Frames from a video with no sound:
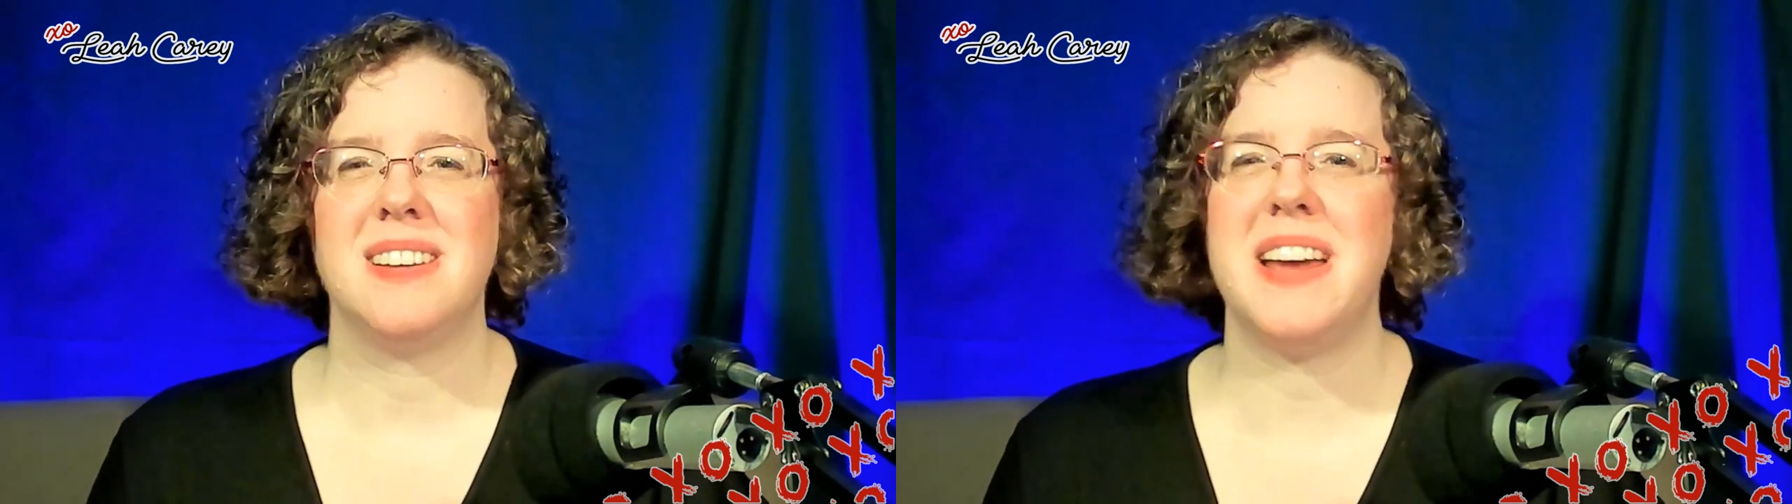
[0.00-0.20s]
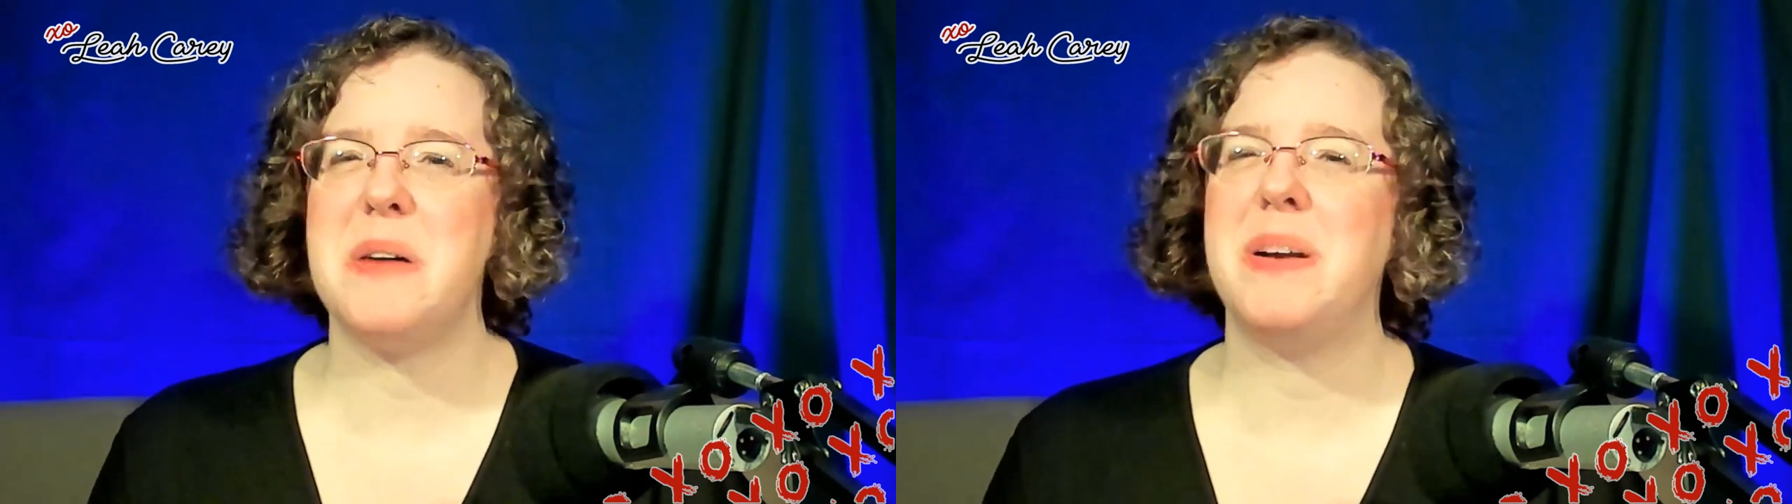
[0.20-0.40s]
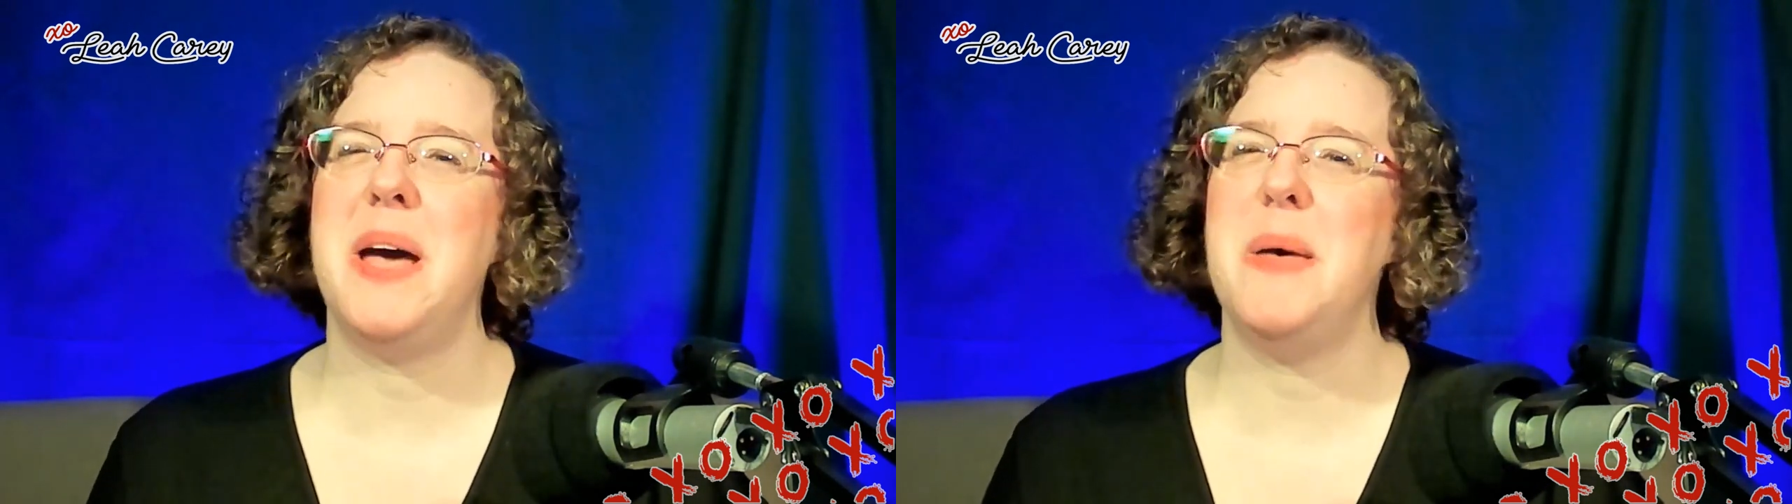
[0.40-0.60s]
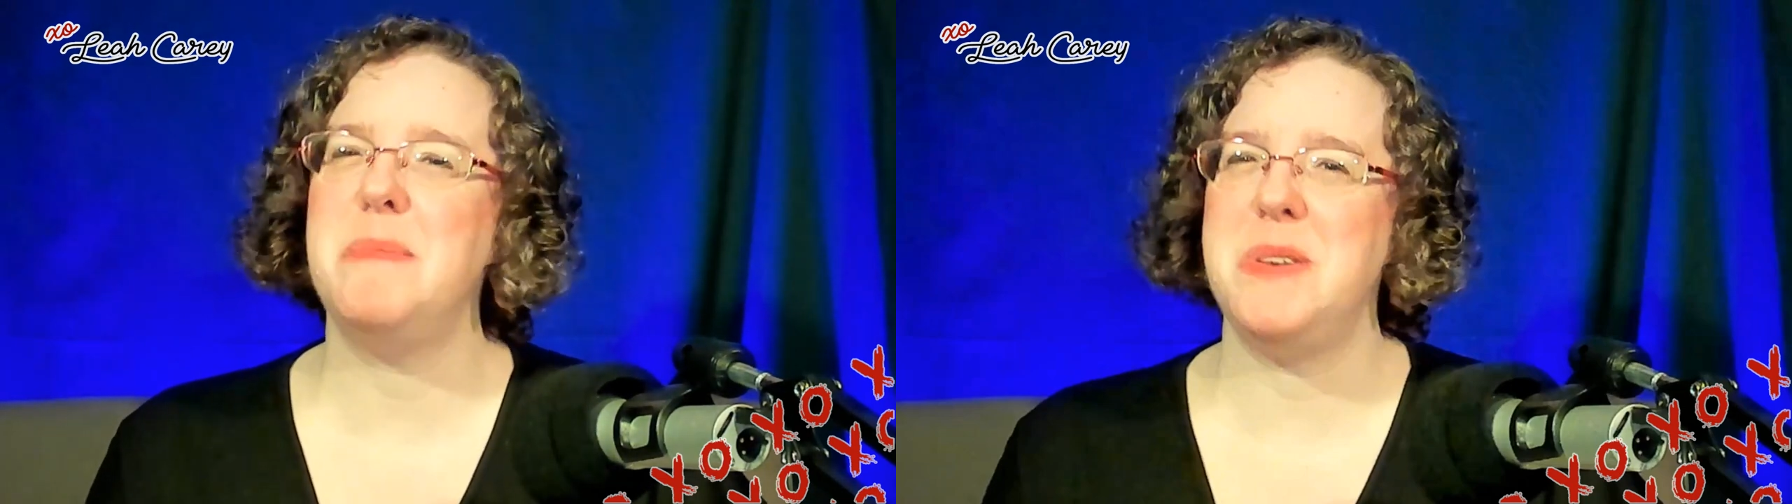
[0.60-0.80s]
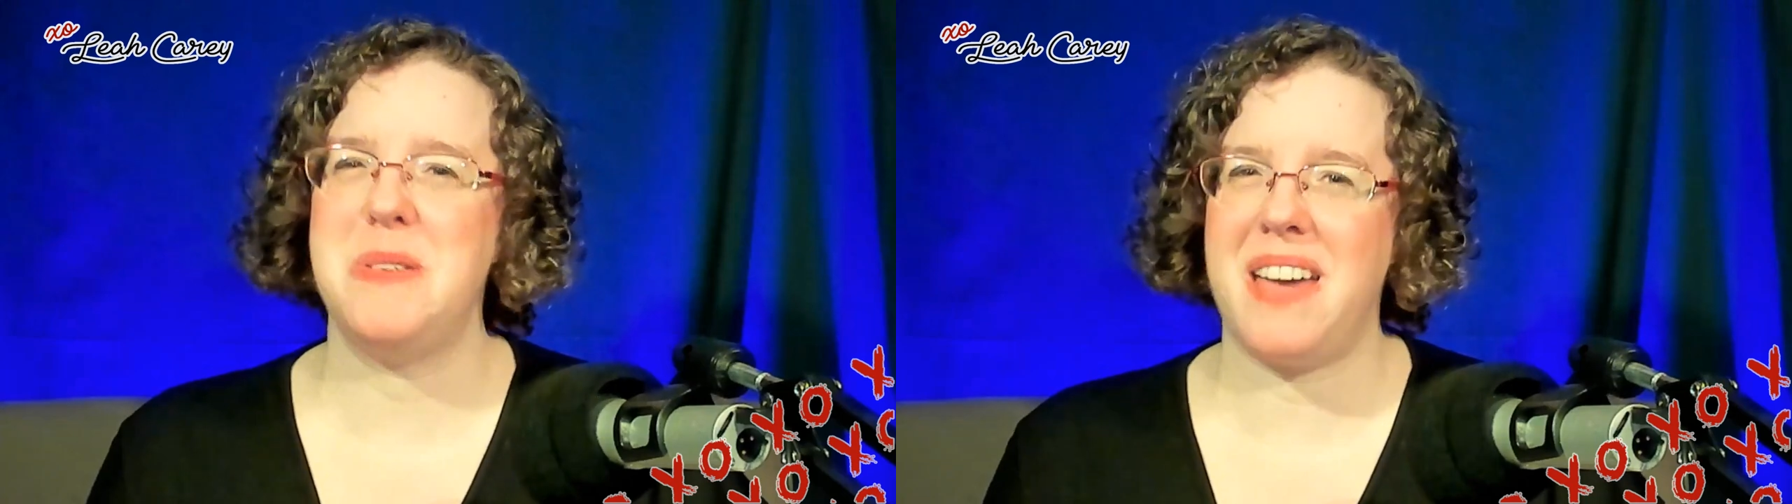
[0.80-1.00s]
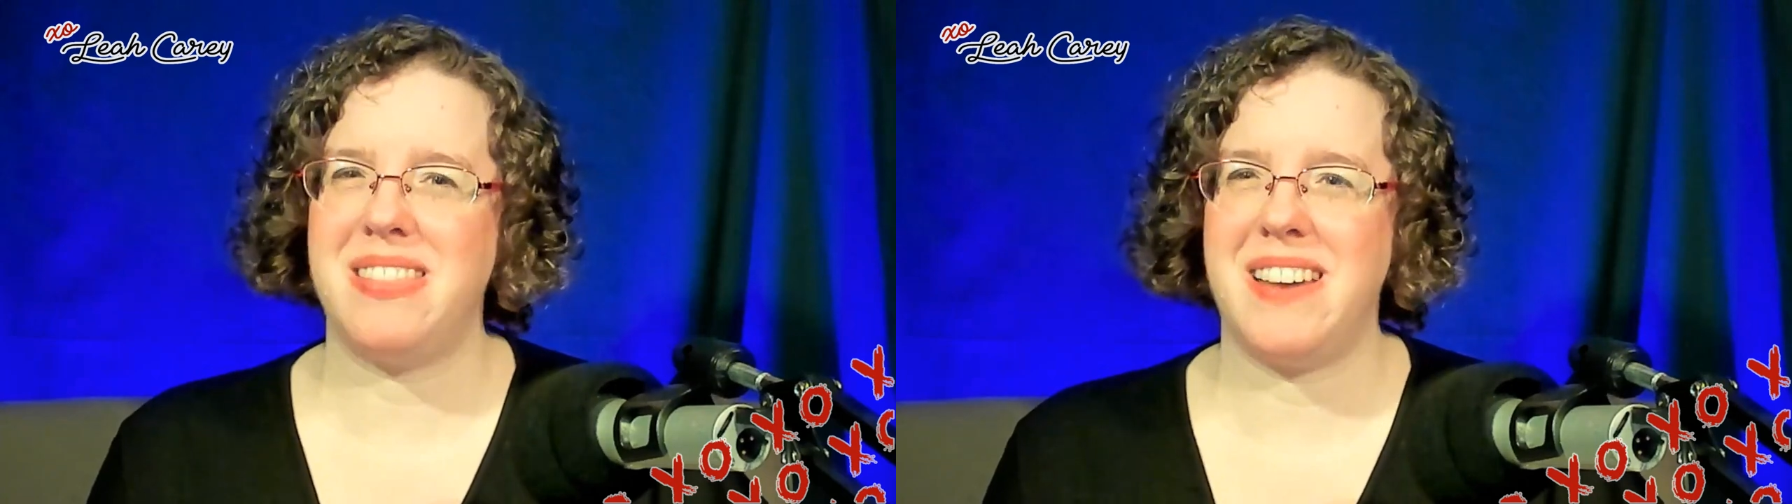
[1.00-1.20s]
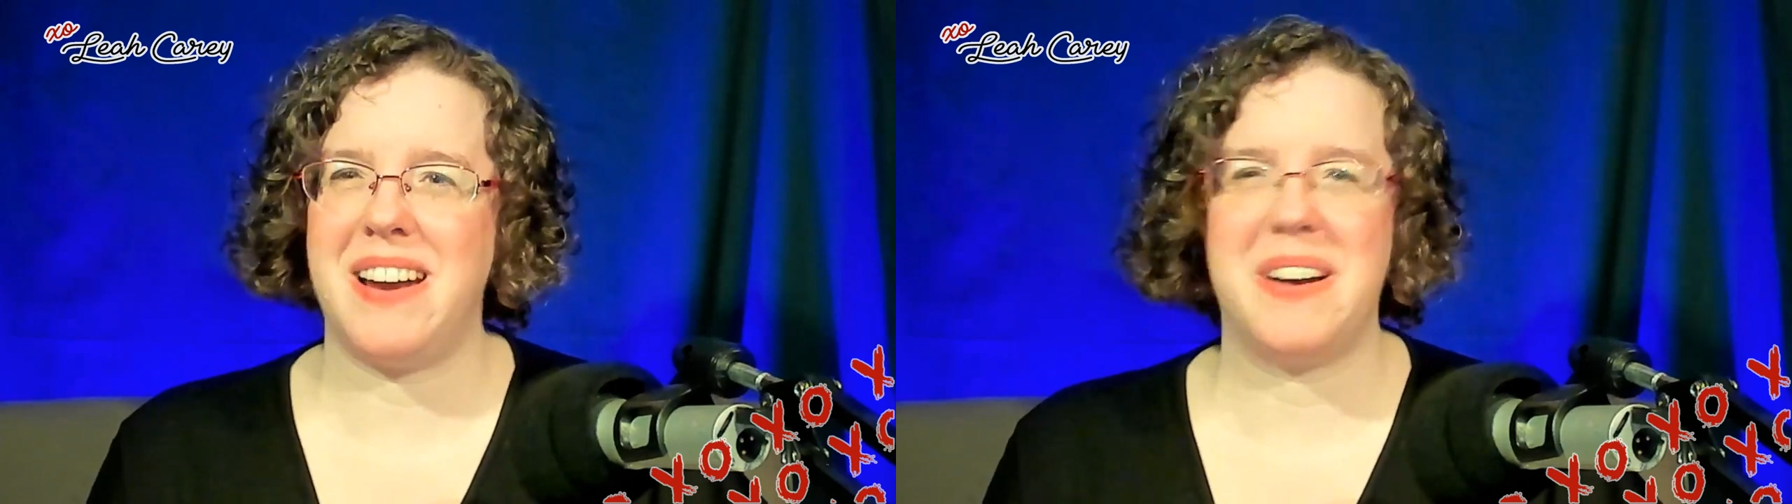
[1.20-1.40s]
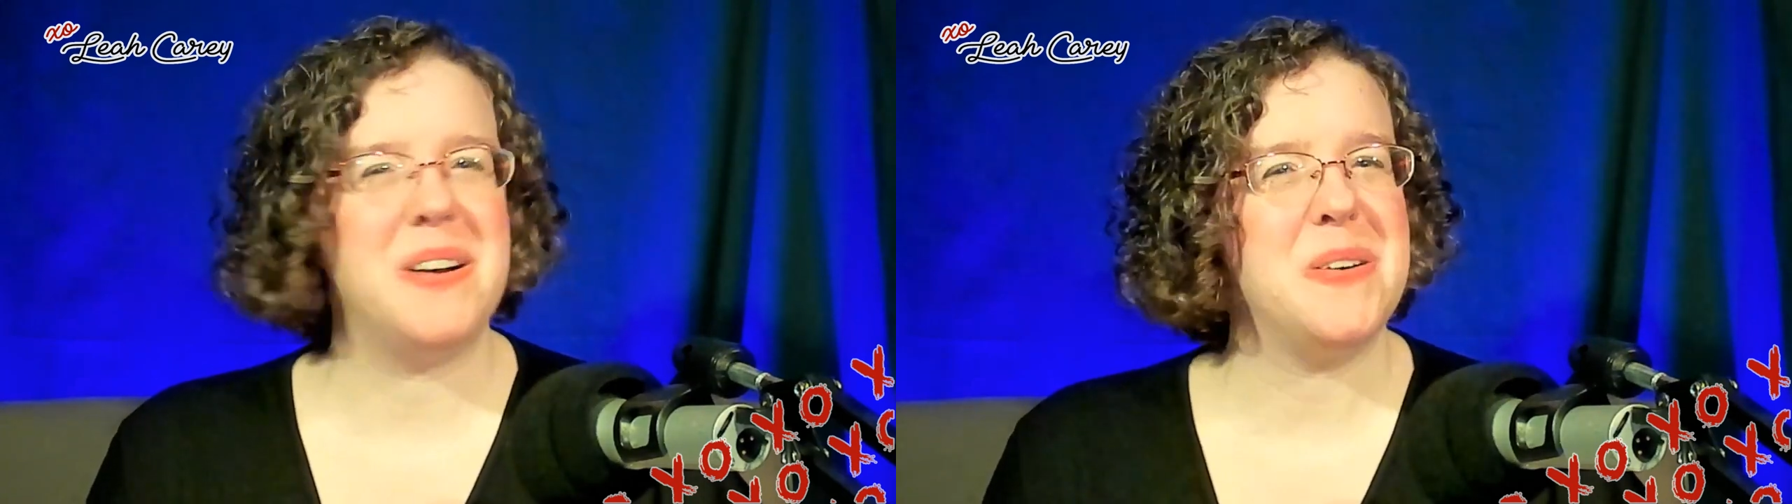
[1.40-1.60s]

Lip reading: and I want to help you get there,